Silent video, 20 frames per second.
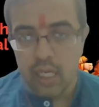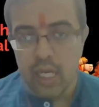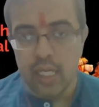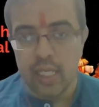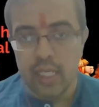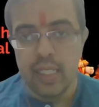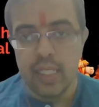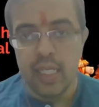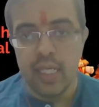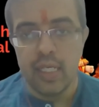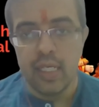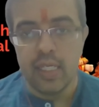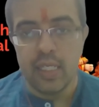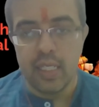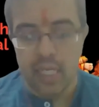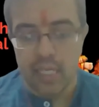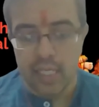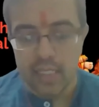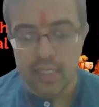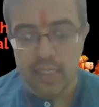I, uh,
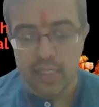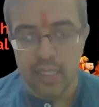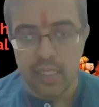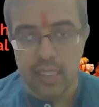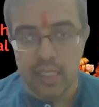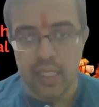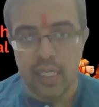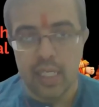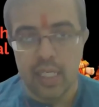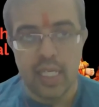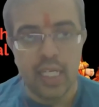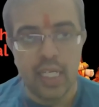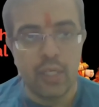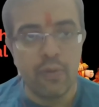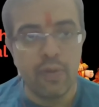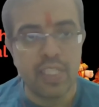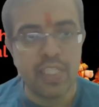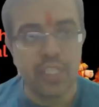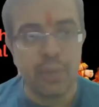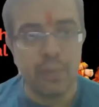I uh,
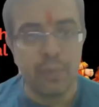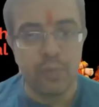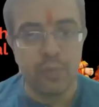request him